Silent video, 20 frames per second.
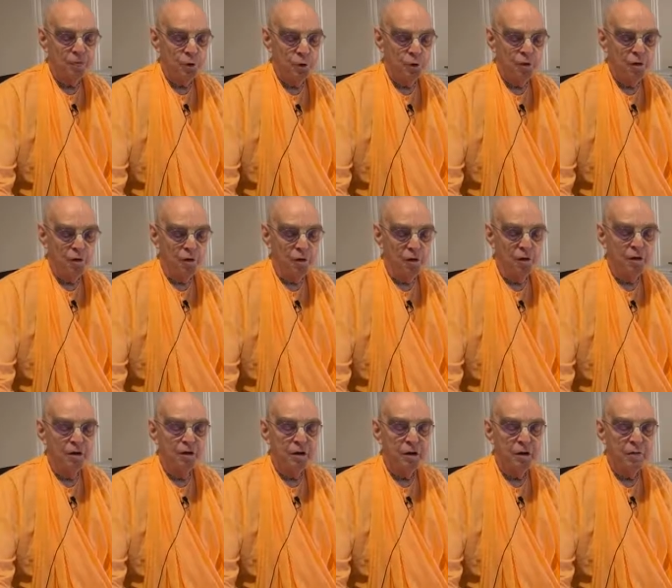over all
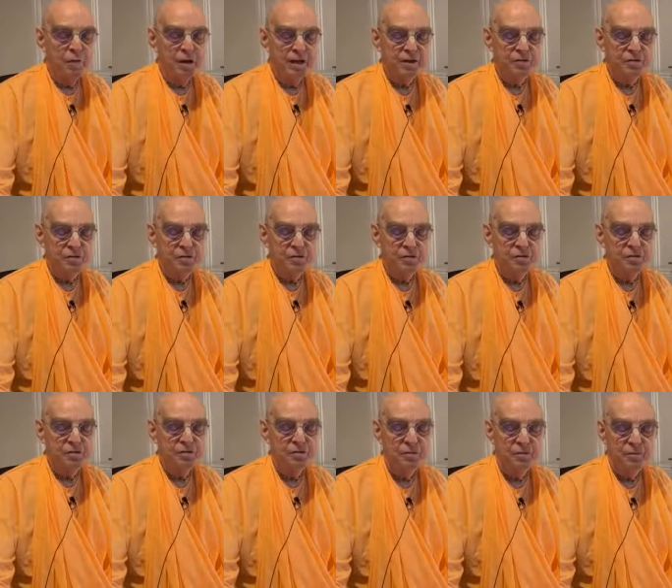the
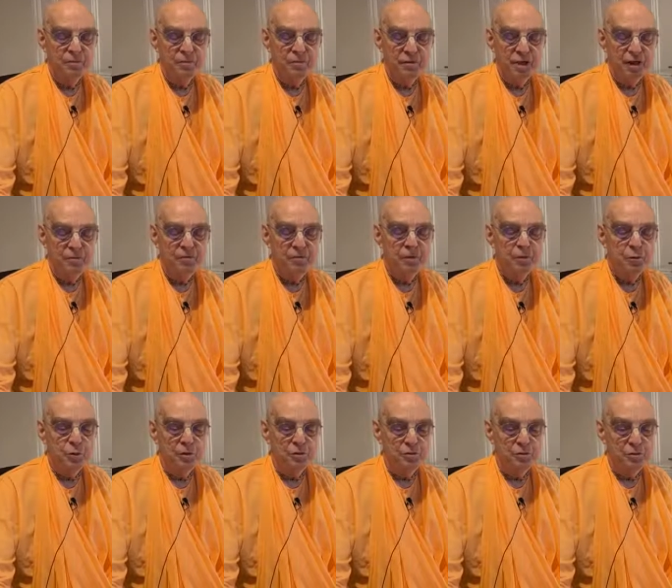directions of the
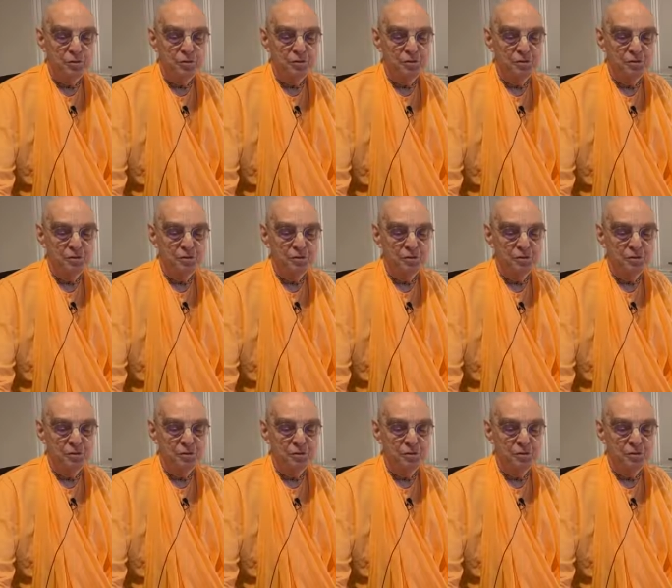universe.